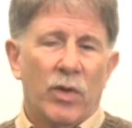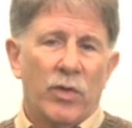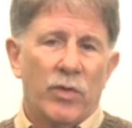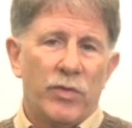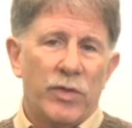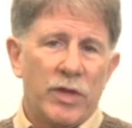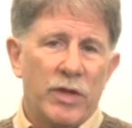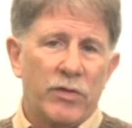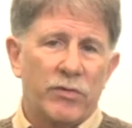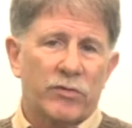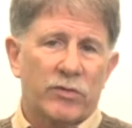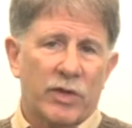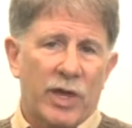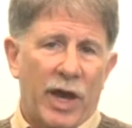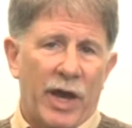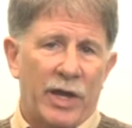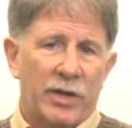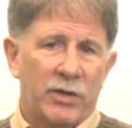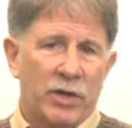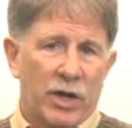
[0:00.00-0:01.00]
These
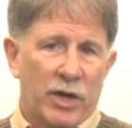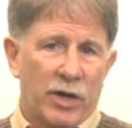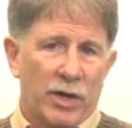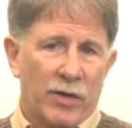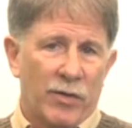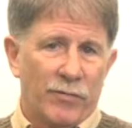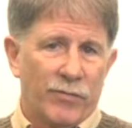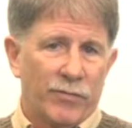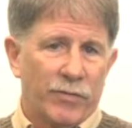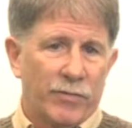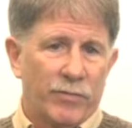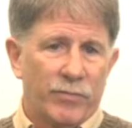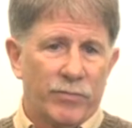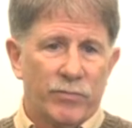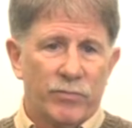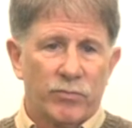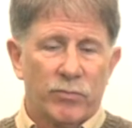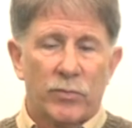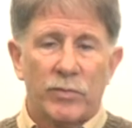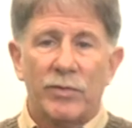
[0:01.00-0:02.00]
kind of
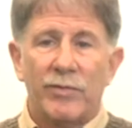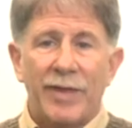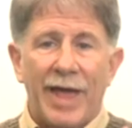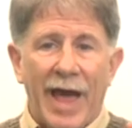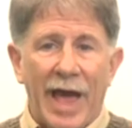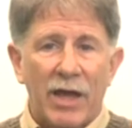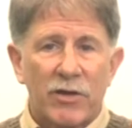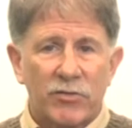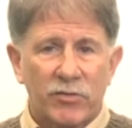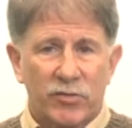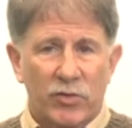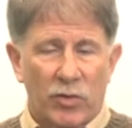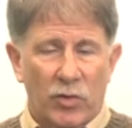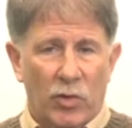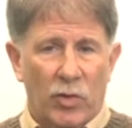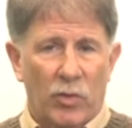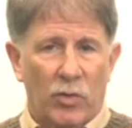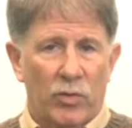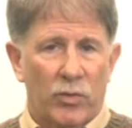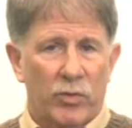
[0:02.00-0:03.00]

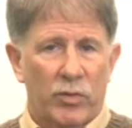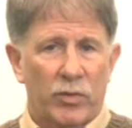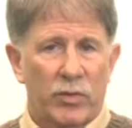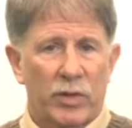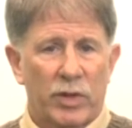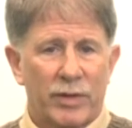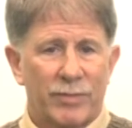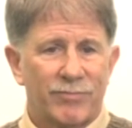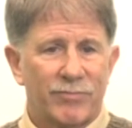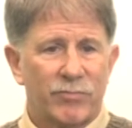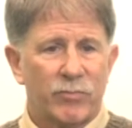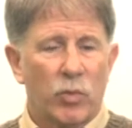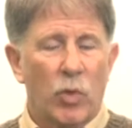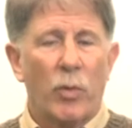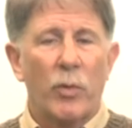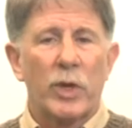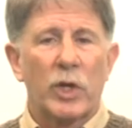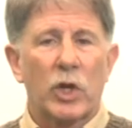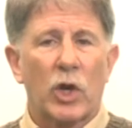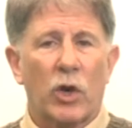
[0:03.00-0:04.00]
national,
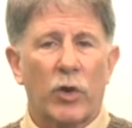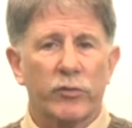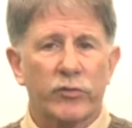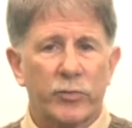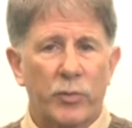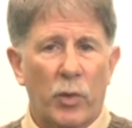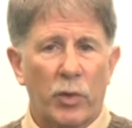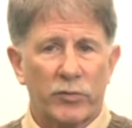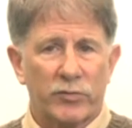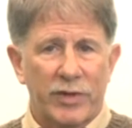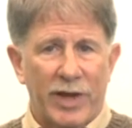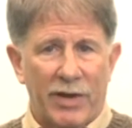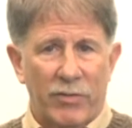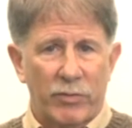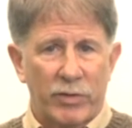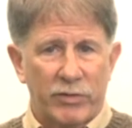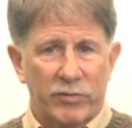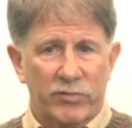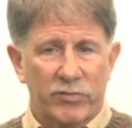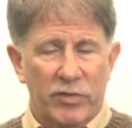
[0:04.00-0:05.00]
what we call sports
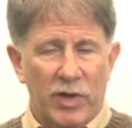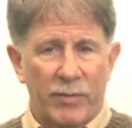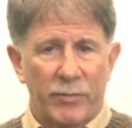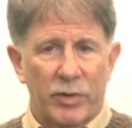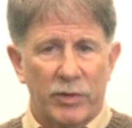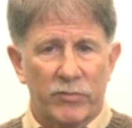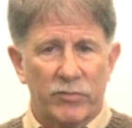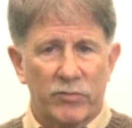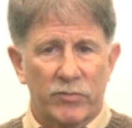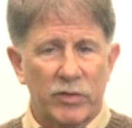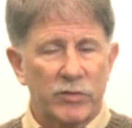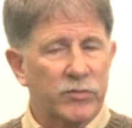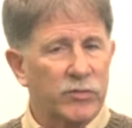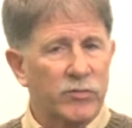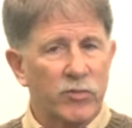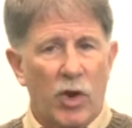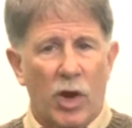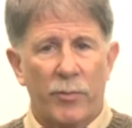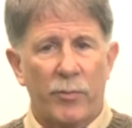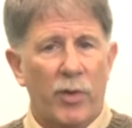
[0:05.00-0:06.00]
outreach summits, this
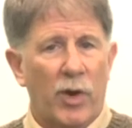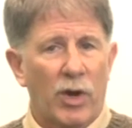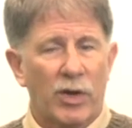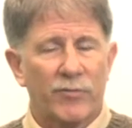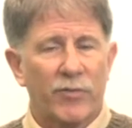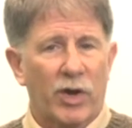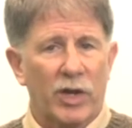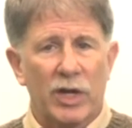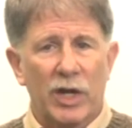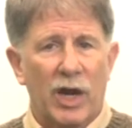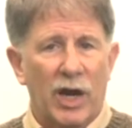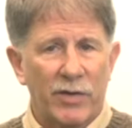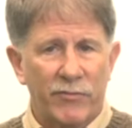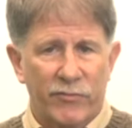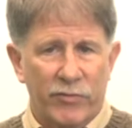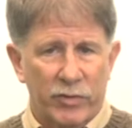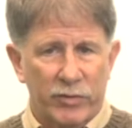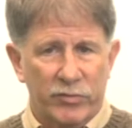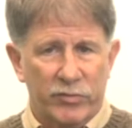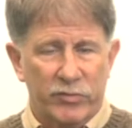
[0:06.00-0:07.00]
is all part of our
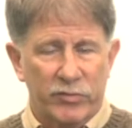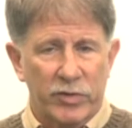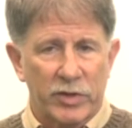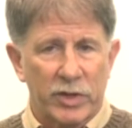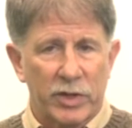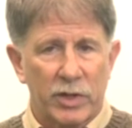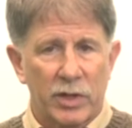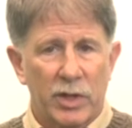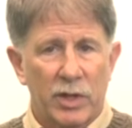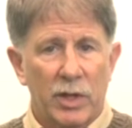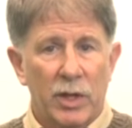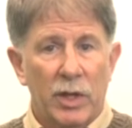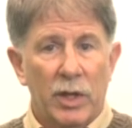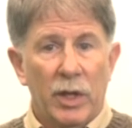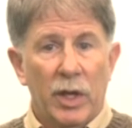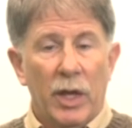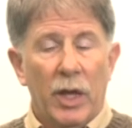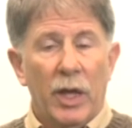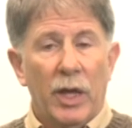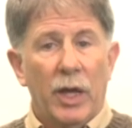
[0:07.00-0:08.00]
Conference C.
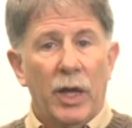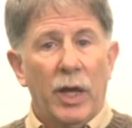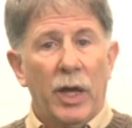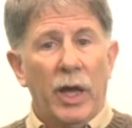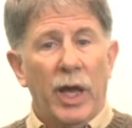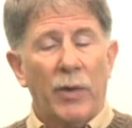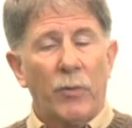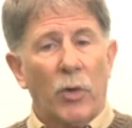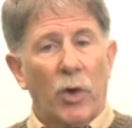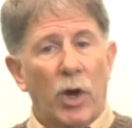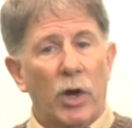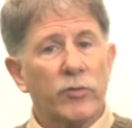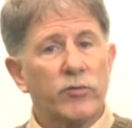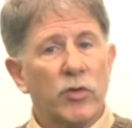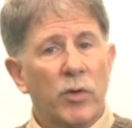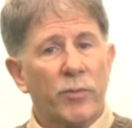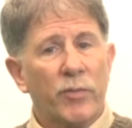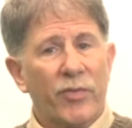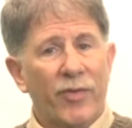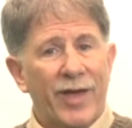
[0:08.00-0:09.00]
And we're
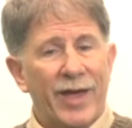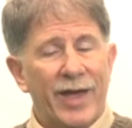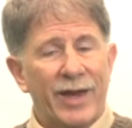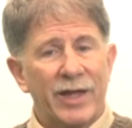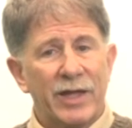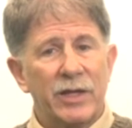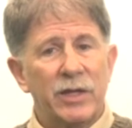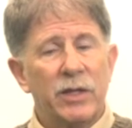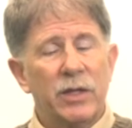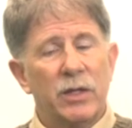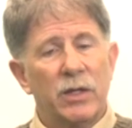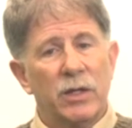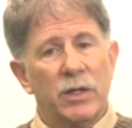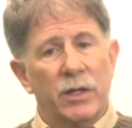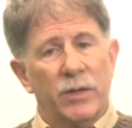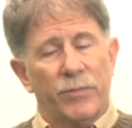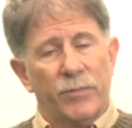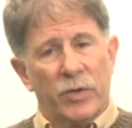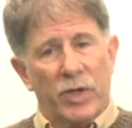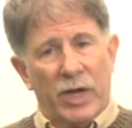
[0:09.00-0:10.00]
also planning
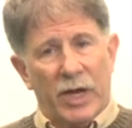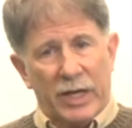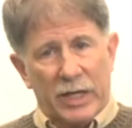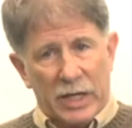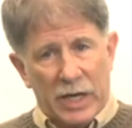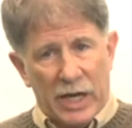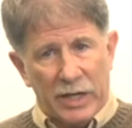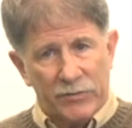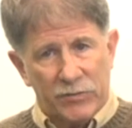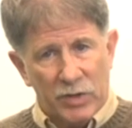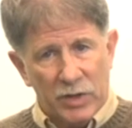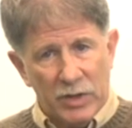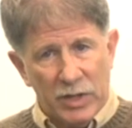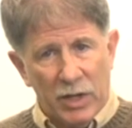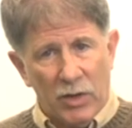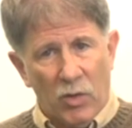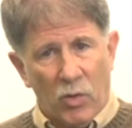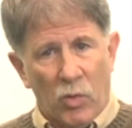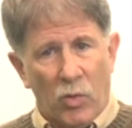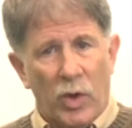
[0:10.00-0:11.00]
a
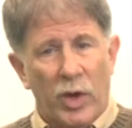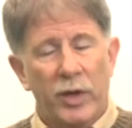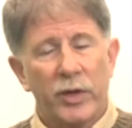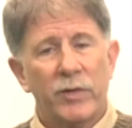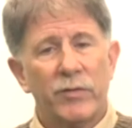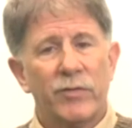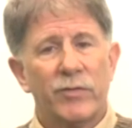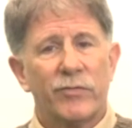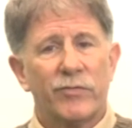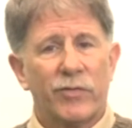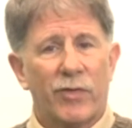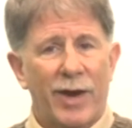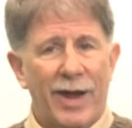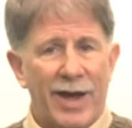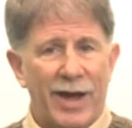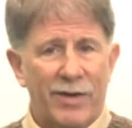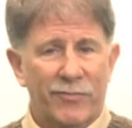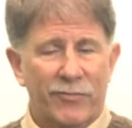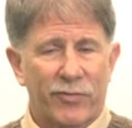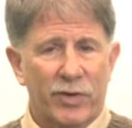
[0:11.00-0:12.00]
continental one for
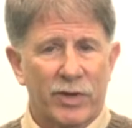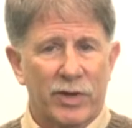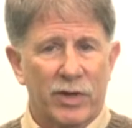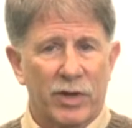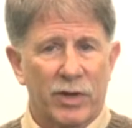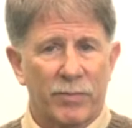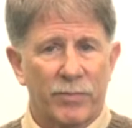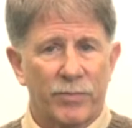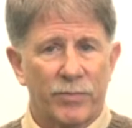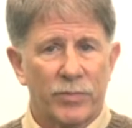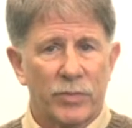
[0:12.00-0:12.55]
Africa.